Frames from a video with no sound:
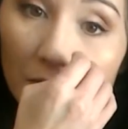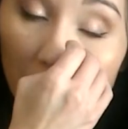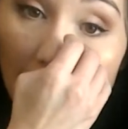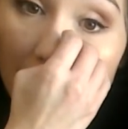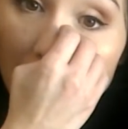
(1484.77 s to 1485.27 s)

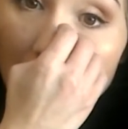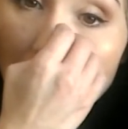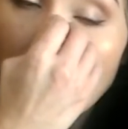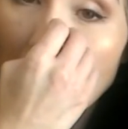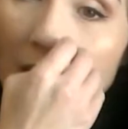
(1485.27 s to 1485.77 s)
flatted,
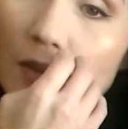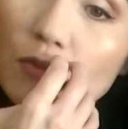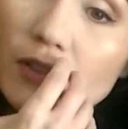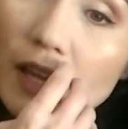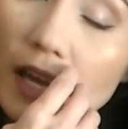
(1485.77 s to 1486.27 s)
and then
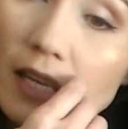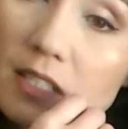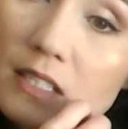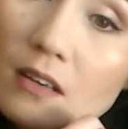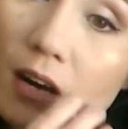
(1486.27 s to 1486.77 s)
with a
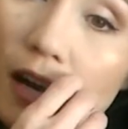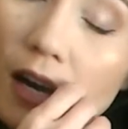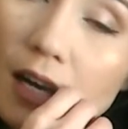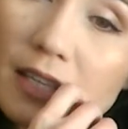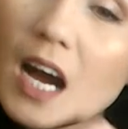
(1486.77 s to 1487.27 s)

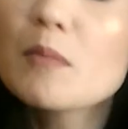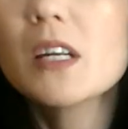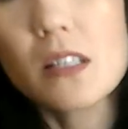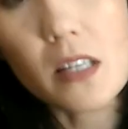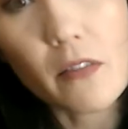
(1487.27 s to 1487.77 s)

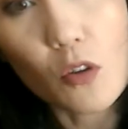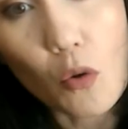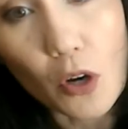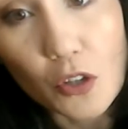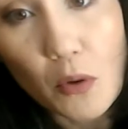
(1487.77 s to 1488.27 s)
dominant seventh
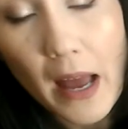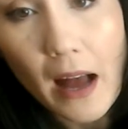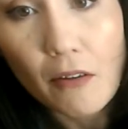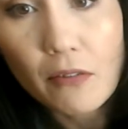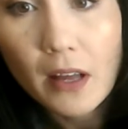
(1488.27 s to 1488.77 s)
chord, you
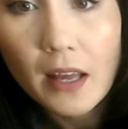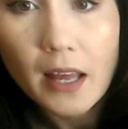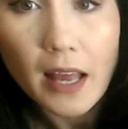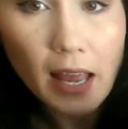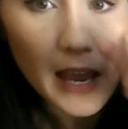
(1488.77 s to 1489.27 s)
have
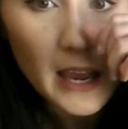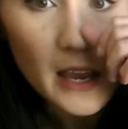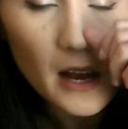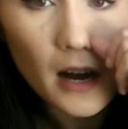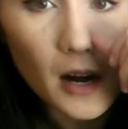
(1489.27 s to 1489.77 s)

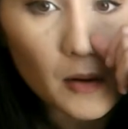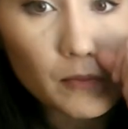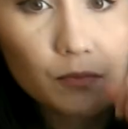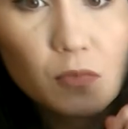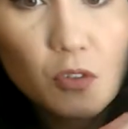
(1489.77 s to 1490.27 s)
a
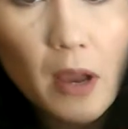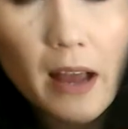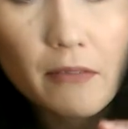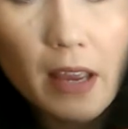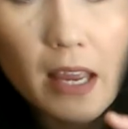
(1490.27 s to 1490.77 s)

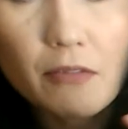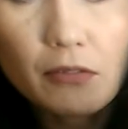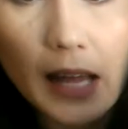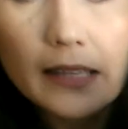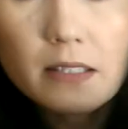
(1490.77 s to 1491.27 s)

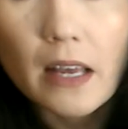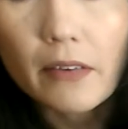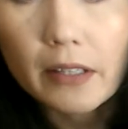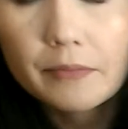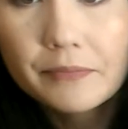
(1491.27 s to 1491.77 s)
flat
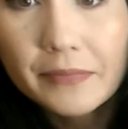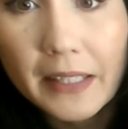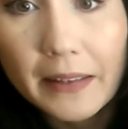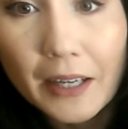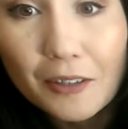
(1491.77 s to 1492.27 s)
seven
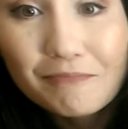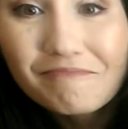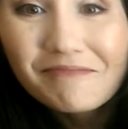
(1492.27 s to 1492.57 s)
in there.